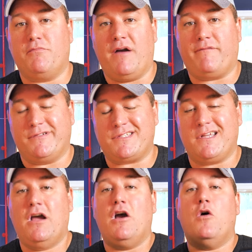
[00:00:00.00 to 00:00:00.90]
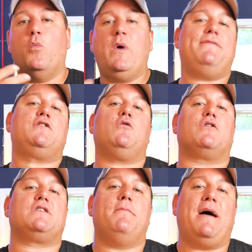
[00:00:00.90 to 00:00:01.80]
preference. We've
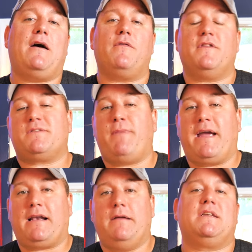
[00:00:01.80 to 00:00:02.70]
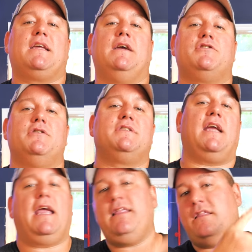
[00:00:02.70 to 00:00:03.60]
talked about the spec
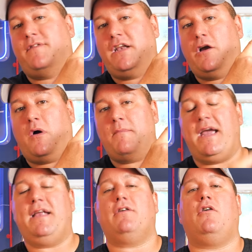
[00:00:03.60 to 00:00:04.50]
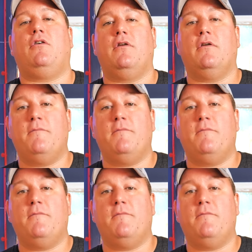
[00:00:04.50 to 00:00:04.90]
limitations in the video I made on